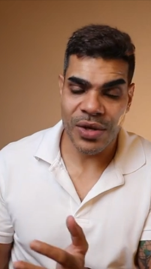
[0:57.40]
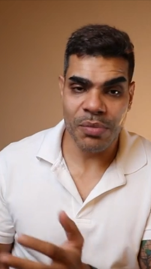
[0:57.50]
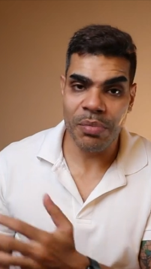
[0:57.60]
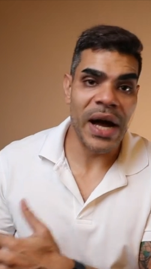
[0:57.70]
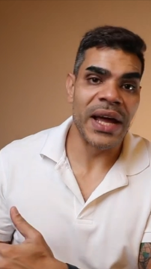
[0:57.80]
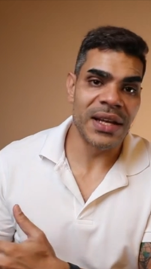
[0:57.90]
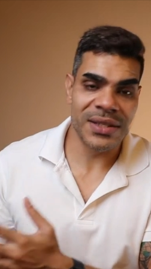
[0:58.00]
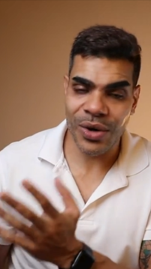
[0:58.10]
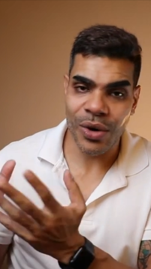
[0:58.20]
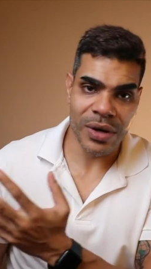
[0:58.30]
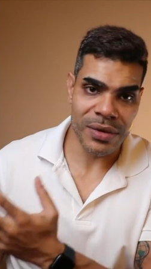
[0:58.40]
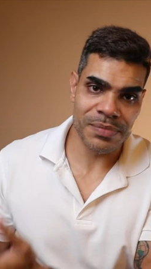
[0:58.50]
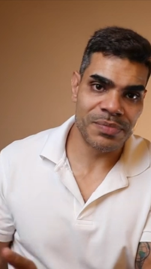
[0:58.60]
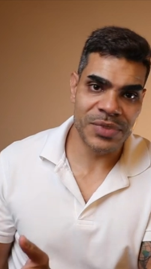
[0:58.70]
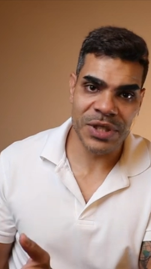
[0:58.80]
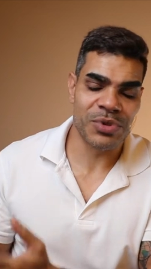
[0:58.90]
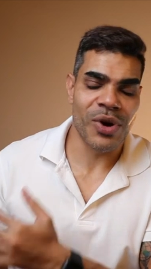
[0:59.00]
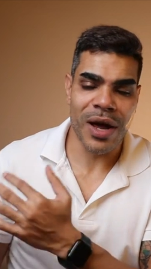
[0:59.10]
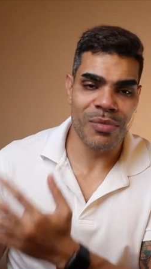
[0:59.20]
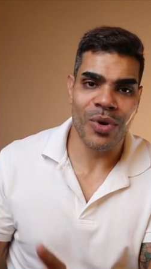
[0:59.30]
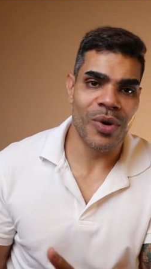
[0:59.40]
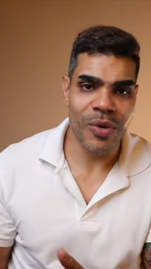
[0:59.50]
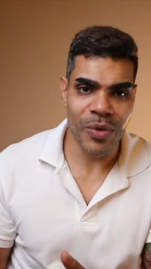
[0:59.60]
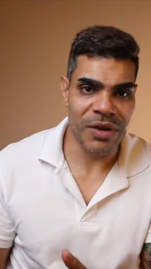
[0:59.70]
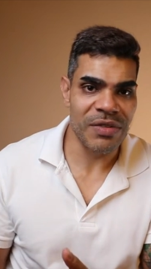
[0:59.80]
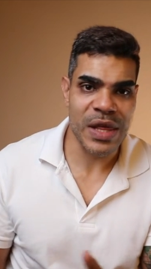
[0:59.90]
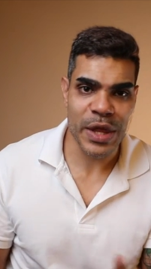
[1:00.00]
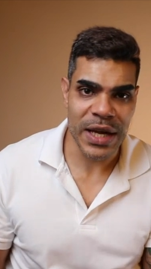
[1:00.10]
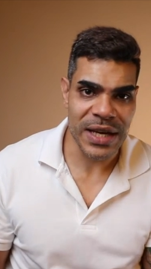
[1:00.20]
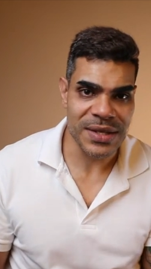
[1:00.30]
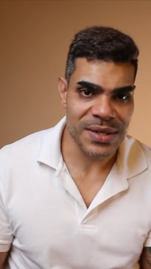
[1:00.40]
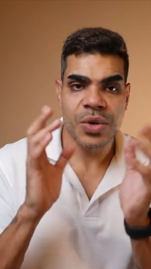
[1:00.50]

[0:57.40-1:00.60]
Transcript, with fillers: So buy it or subscribe or whatever the thing is.